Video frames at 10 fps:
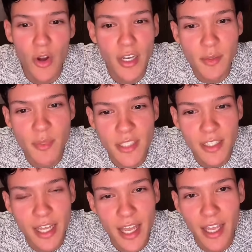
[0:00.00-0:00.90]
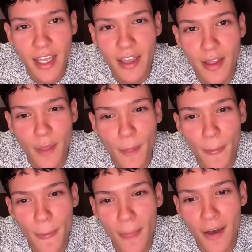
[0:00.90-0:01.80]
joining me today.
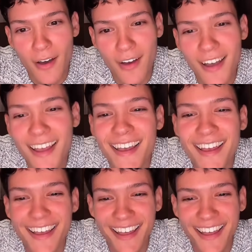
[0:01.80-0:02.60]
bye.